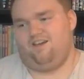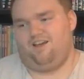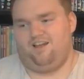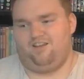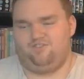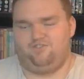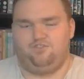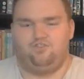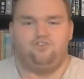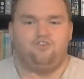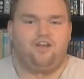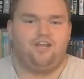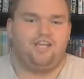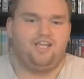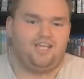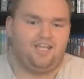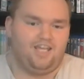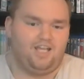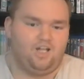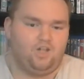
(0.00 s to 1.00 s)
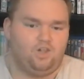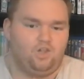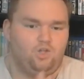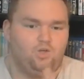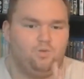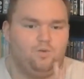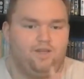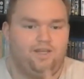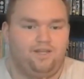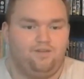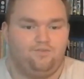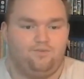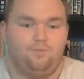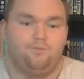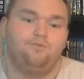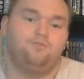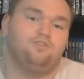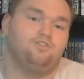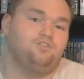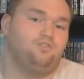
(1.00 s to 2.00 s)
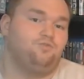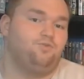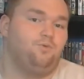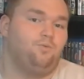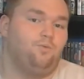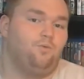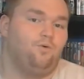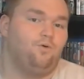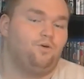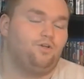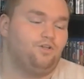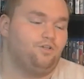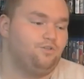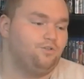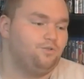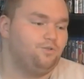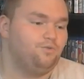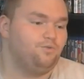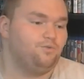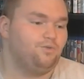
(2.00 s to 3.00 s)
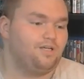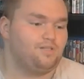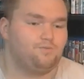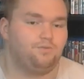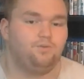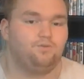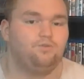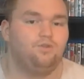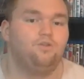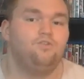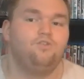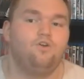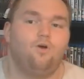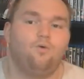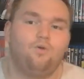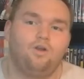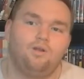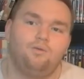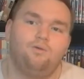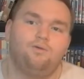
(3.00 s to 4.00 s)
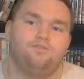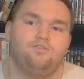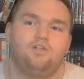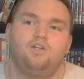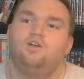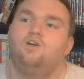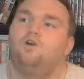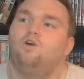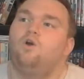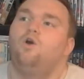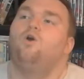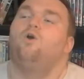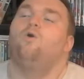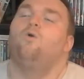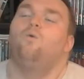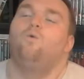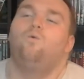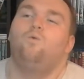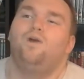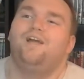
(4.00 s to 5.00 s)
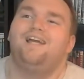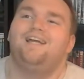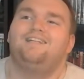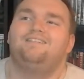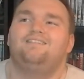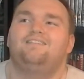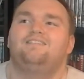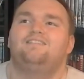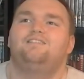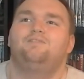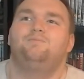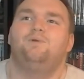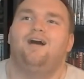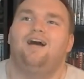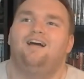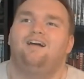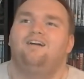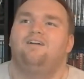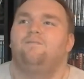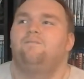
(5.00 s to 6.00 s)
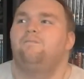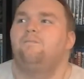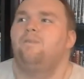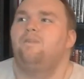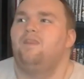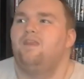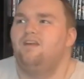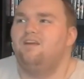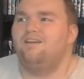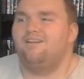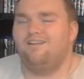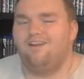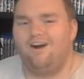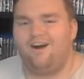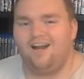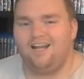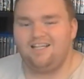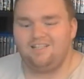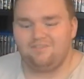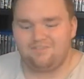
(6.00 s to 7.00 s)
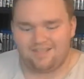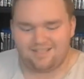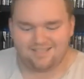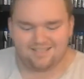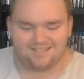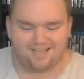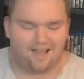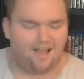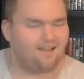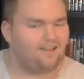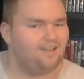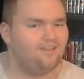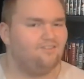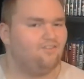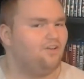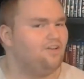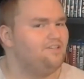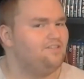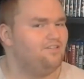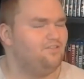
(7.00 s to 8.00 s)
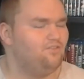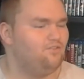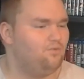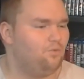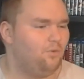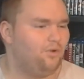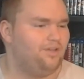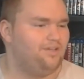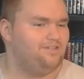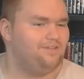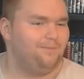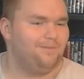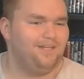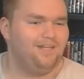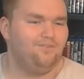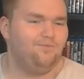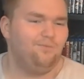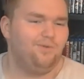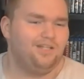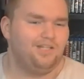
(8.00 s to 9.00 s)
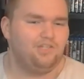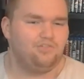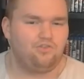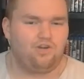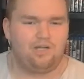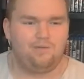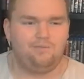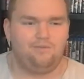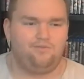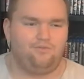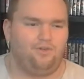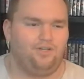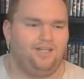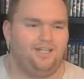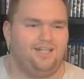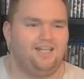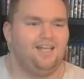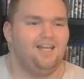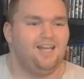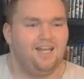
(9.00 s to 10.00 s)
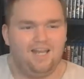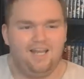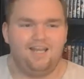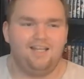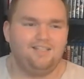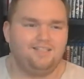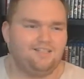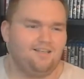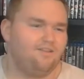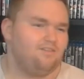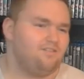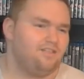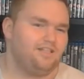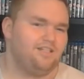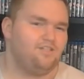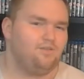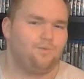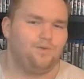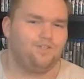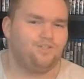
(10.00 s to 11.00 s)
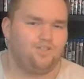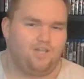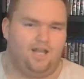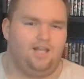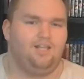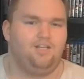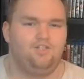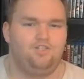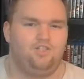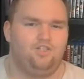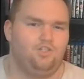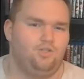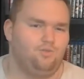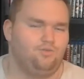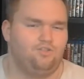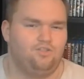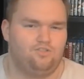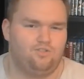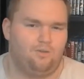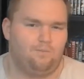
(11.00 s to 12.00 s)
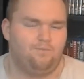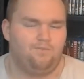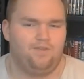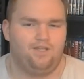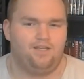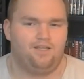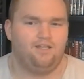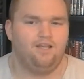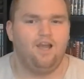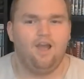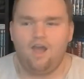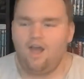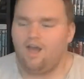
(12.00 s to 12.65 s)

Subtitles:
as the great King Louis from Christopher Walken, who, as we all know, has got one of the most weirdest but kind of antagonizing voice. I mean, even when he's trying to be funny, he sounds like he's always challenging you to something.